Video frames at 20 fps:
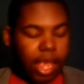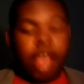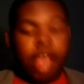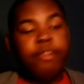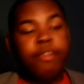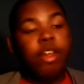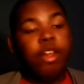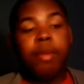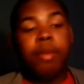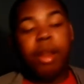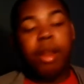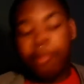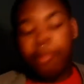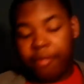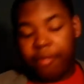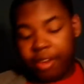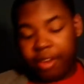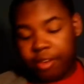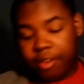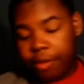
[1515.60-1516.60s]
Even though I'm not a
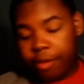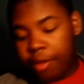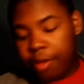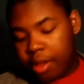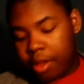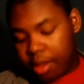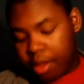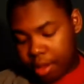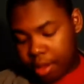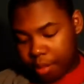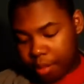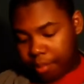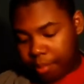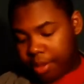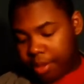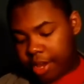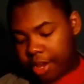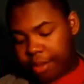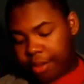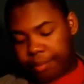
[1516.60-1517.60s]
professional,
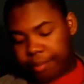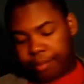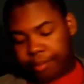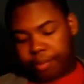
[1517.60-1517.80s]
but